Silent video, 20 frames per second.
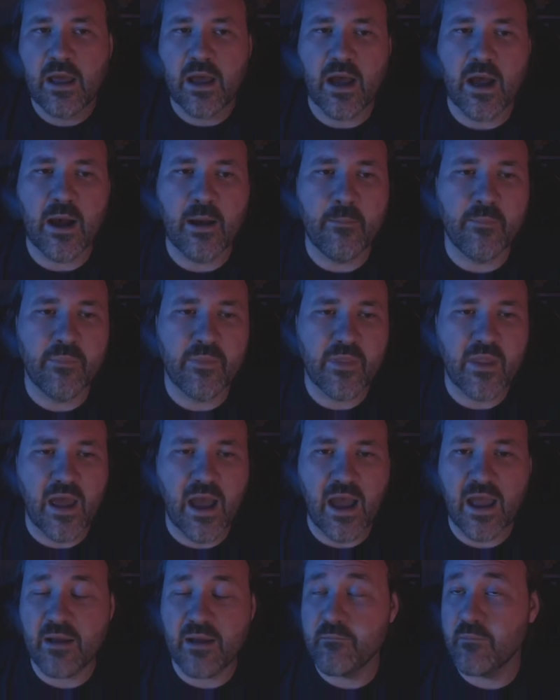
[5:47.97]
um,
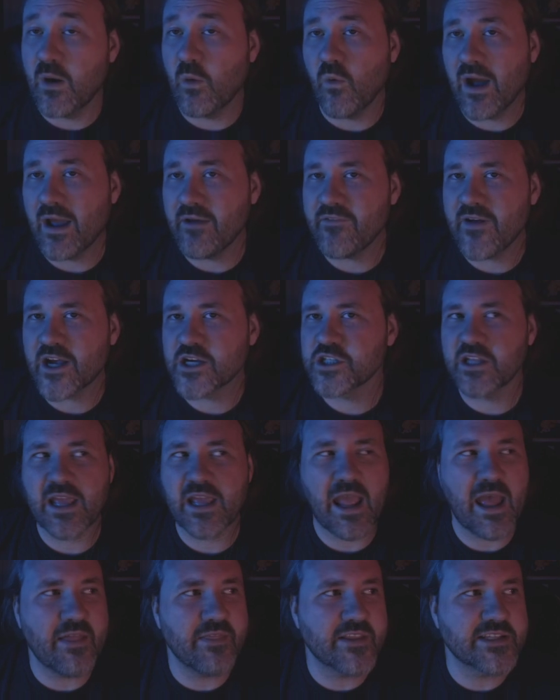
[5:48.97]
I, my wife actually
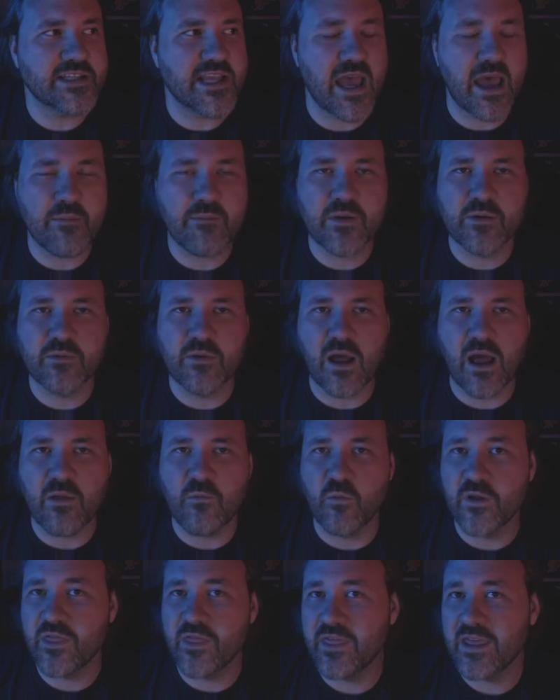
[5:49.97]
had this happen. I,
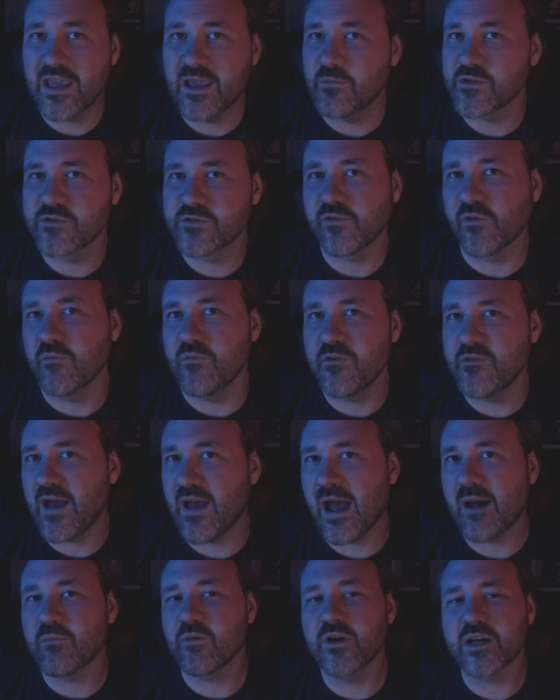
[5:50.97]
we think it was from
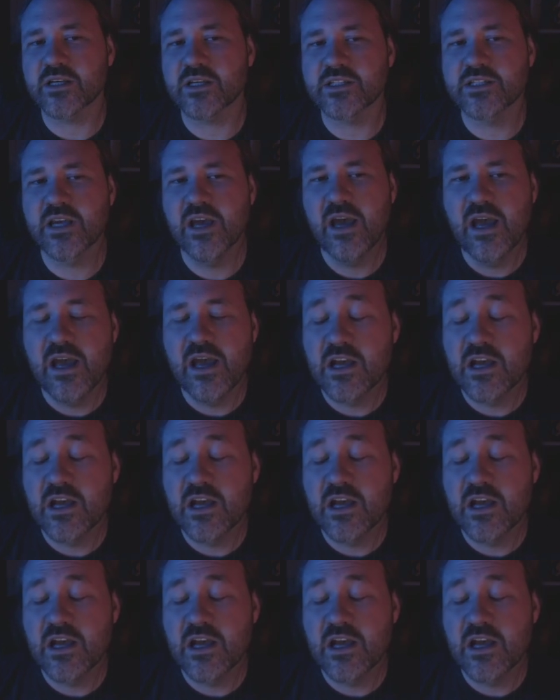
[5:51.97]
fabrics.